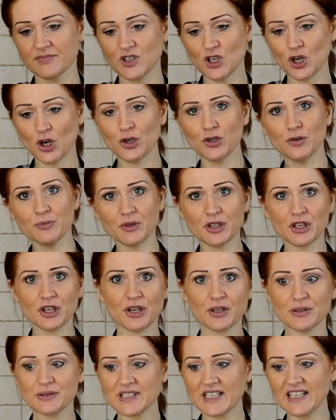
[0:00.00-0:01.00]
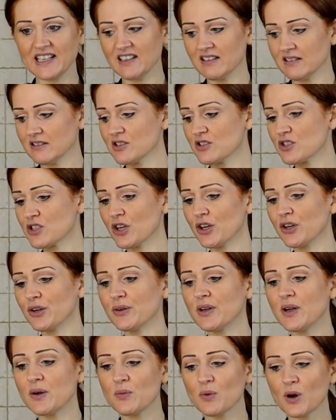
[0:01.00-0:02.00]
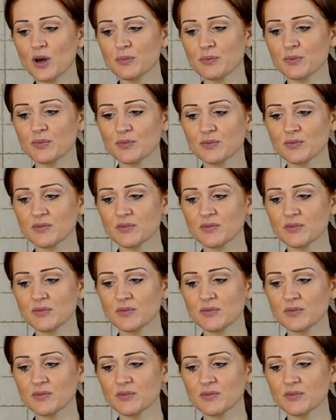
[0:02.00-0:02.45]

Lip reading: comb that goes in. So it won't